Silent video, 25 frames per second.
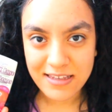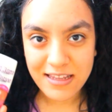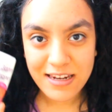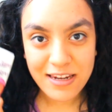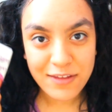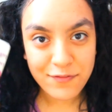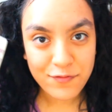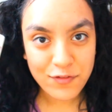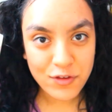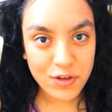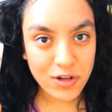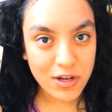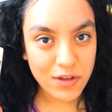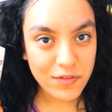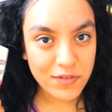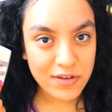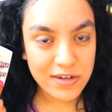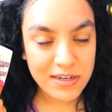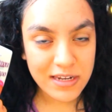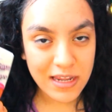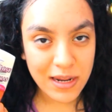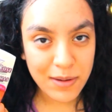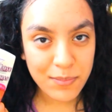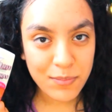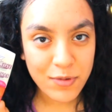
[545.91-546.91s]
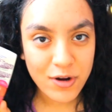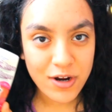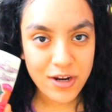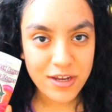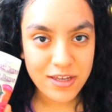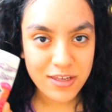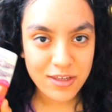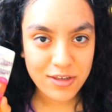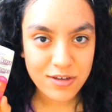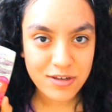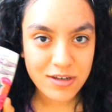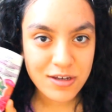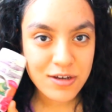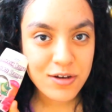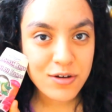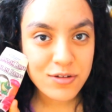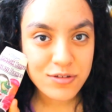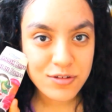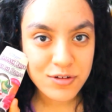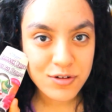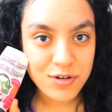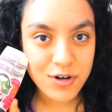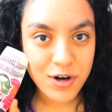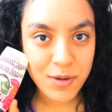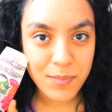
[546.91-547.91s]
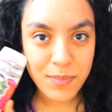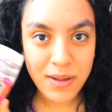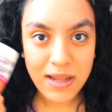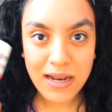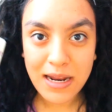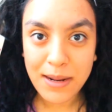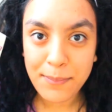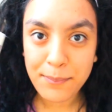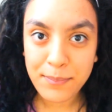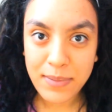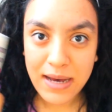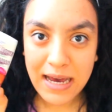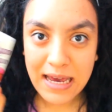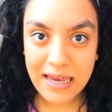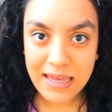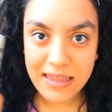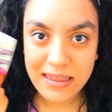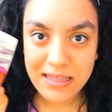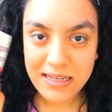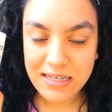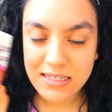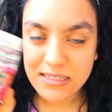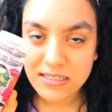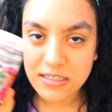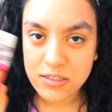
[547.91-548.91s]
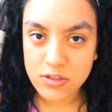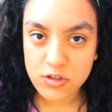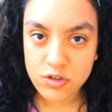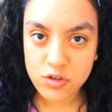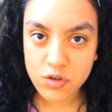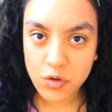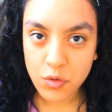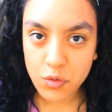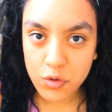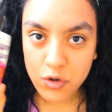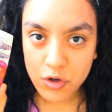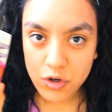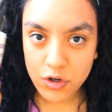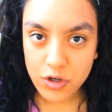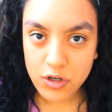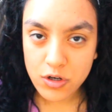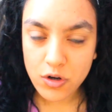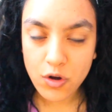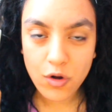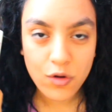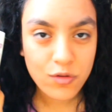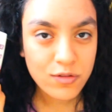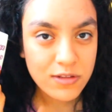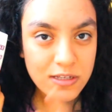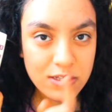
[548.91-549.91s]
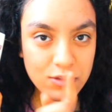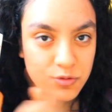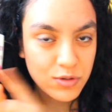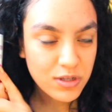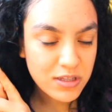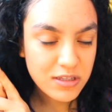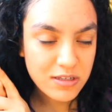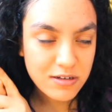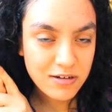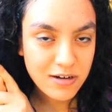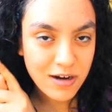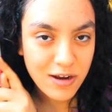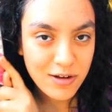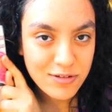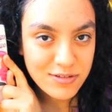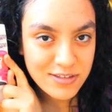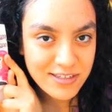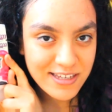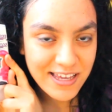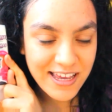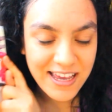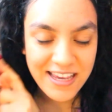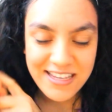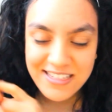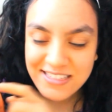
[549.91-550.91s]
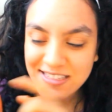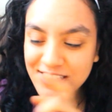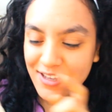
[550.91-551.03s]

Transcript: And if you live in Denmark, you can go to Norma and buy this. It's so good. Only twenty crowns guys.